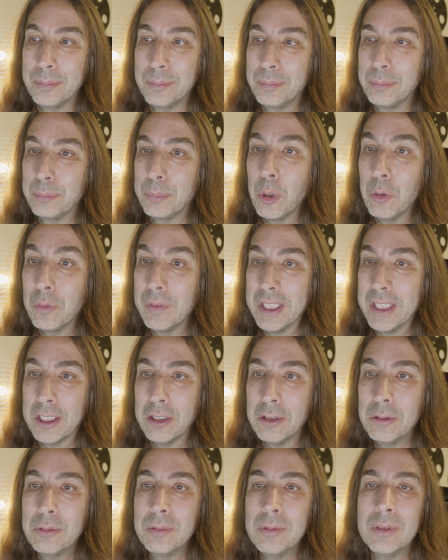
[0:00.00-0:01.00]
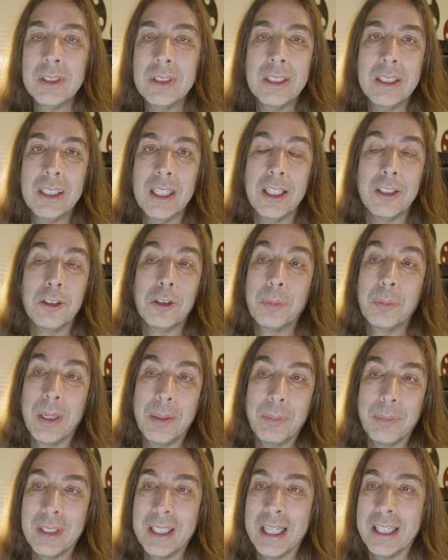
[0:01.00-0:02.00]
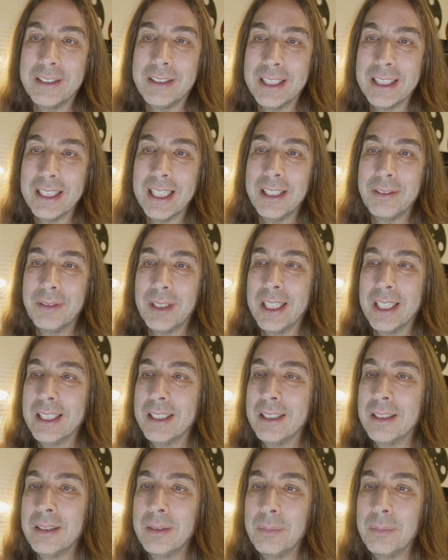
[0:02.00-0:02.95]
Bovio, I hope I'm pronouncing that right.